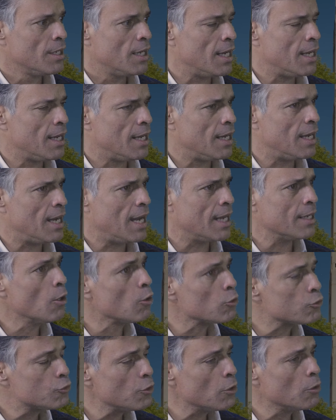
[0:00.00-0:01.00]
And
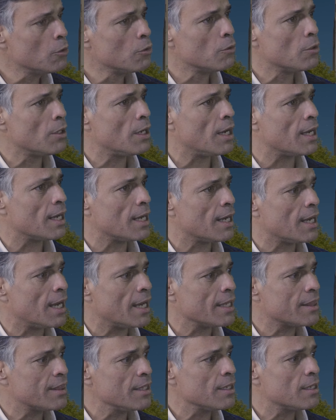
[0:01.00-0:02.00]
also,
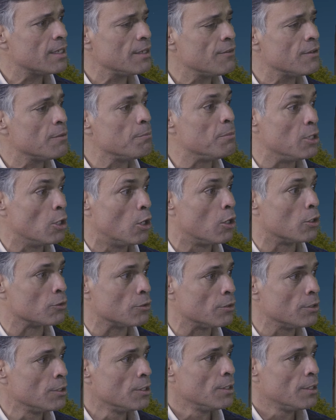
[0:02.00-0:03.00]
I think even
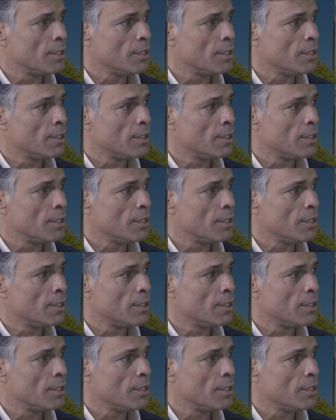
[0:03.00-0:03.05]
beyond.